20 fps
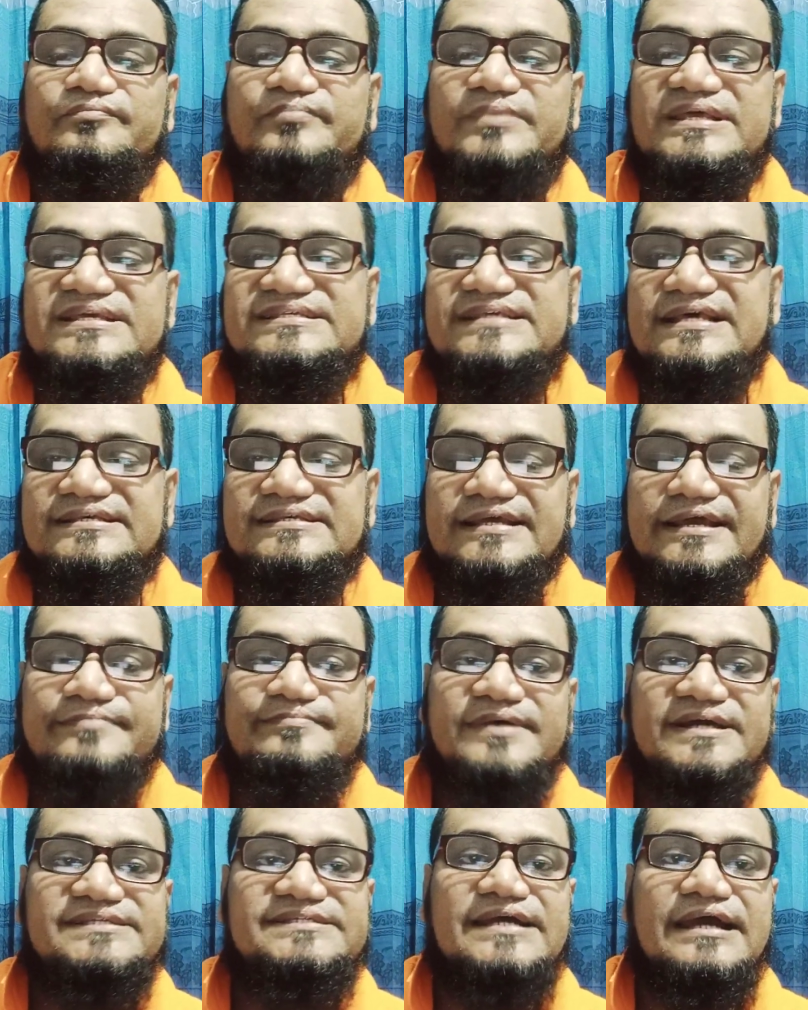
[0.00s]
Please subscribe
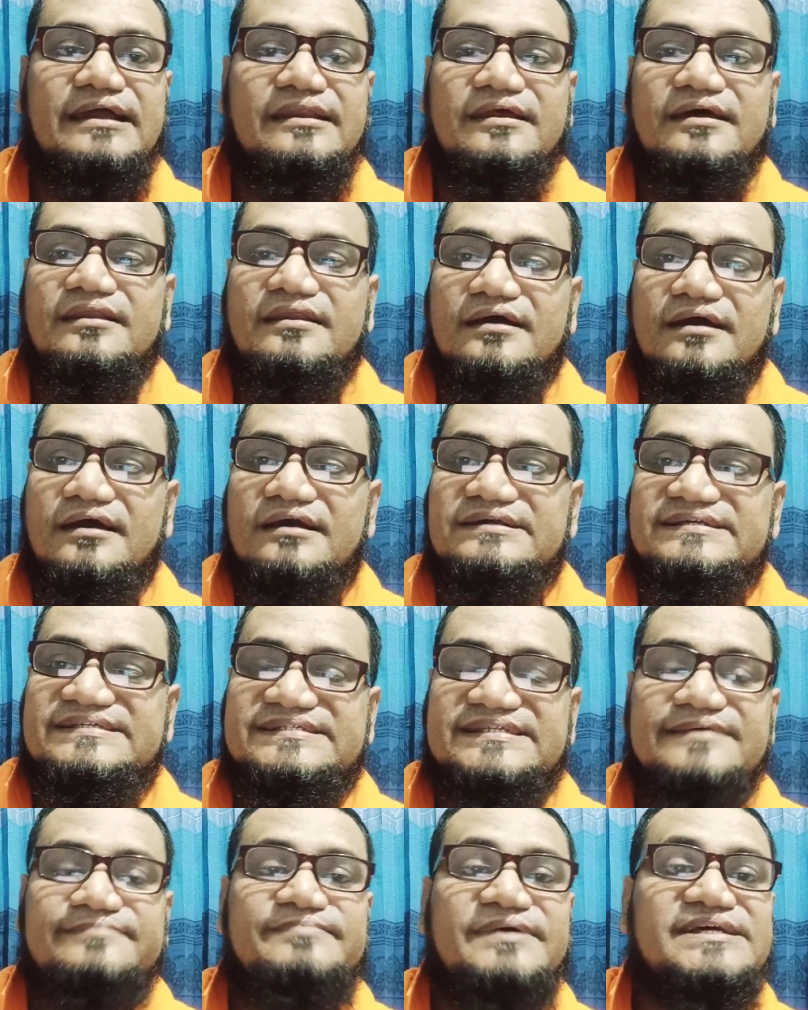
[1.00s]
my channel.
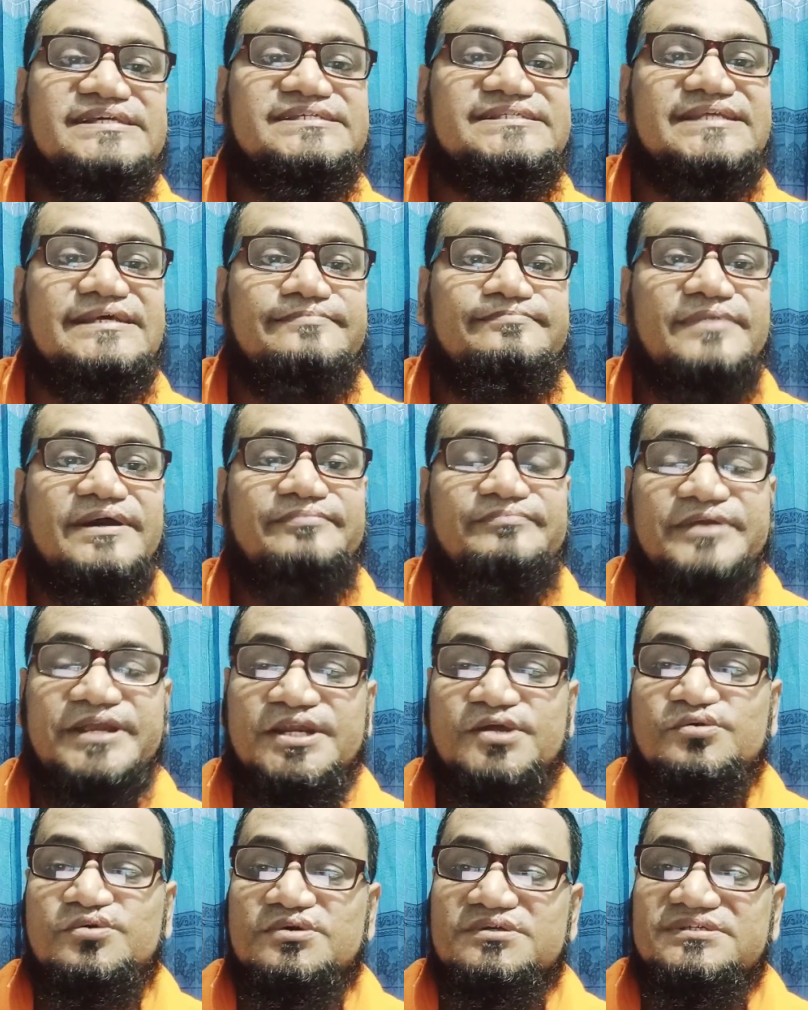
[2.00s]
Step by step, my
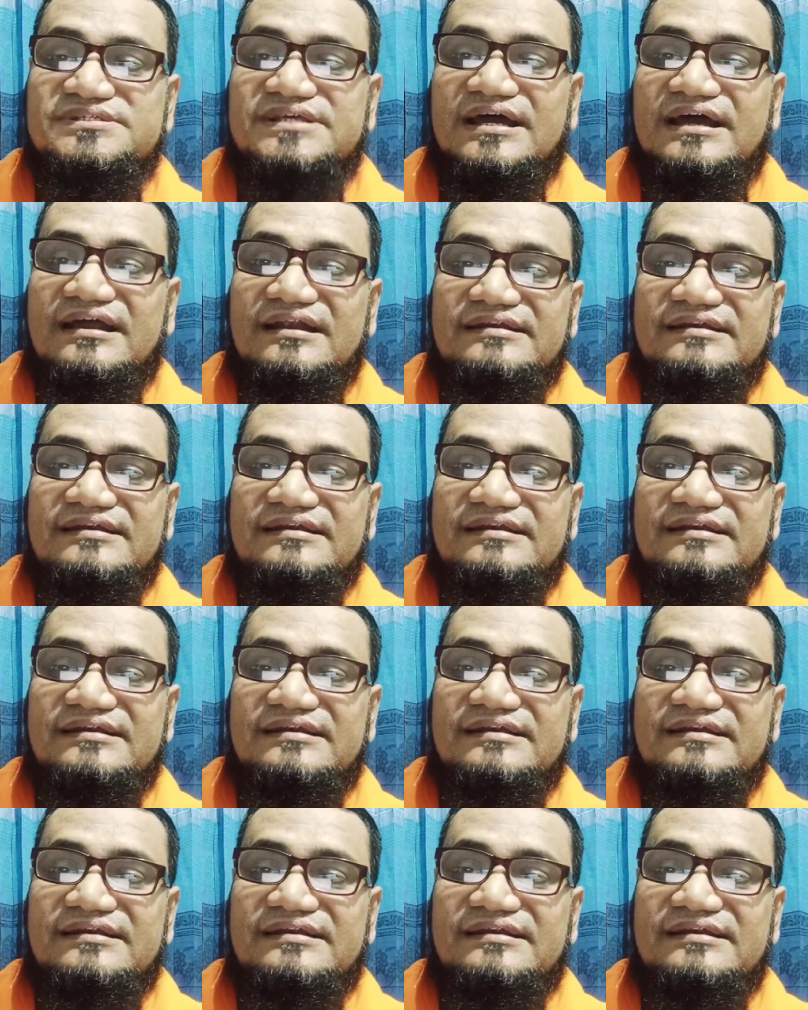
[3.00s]
videos.